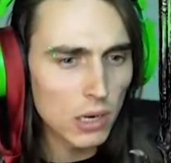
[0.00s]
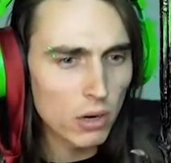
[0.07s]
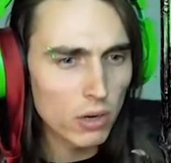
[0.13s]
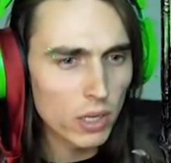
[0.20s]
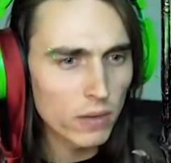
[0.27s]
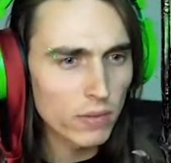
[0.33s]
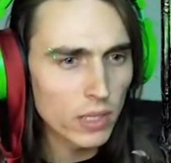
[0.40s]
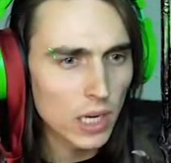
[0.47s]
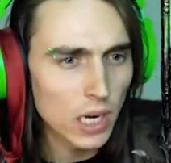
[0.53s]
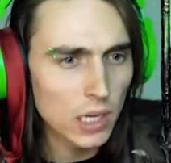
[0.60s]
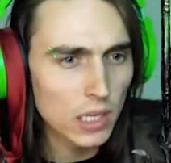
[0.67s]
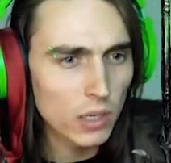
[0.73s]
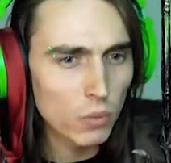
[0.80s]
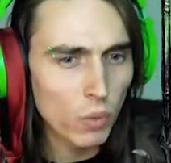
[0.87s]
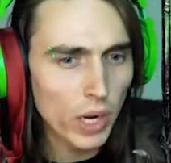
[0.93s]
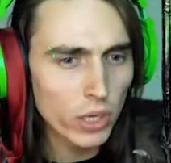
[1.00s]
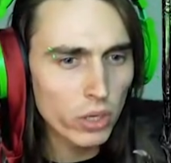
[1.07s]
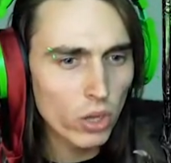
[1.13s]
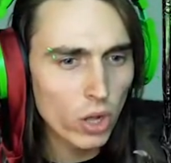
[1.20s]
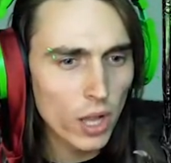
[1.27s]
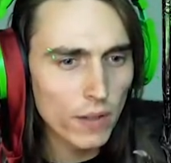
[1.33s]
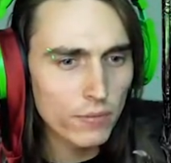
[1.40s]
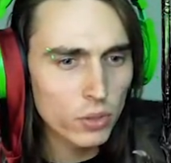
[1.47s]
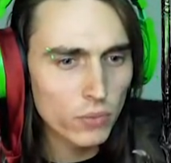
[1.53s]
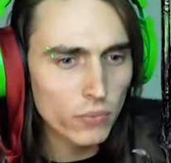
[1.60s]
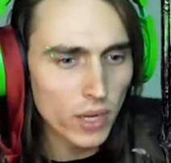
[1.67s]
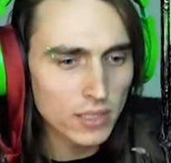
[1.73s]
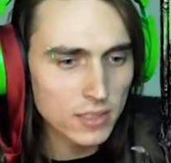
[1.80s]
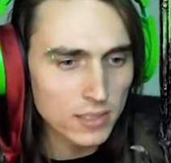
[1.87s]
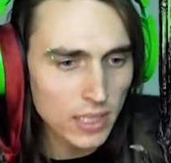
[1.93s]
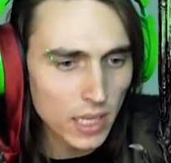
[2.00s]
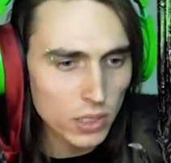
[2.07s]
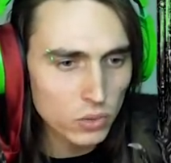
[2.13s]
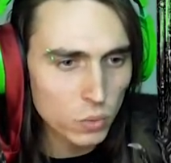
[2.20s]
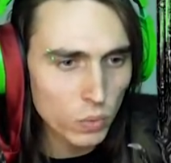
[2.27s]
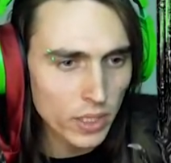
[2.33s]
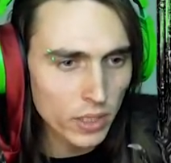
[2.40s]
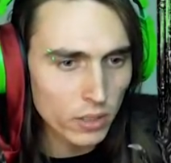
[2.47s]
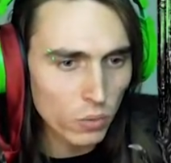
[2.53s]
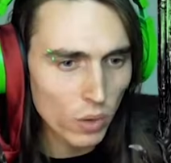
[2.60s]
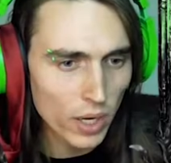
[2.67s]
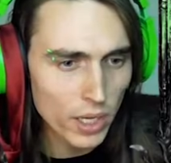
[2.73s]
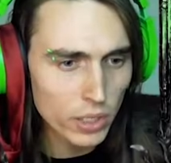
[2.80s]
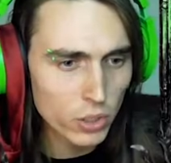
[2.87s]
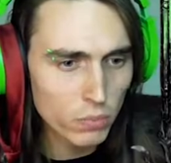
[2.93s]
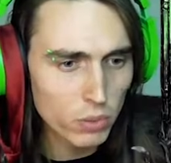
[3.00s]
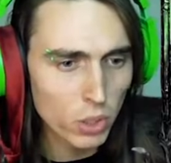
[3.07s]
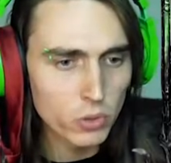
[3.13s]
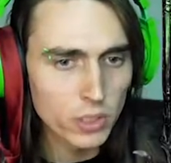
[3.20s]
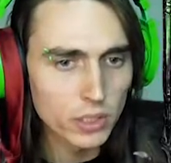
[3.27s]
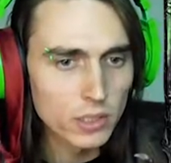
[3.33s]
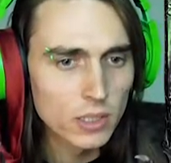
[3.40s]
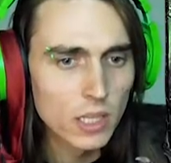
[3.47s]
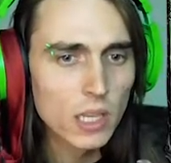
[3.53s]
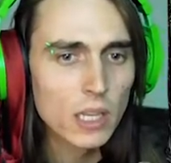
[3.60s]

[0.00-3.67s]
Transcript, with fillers: hello, even ugly. Why do you all have two faces? That is weird. Why are you broken?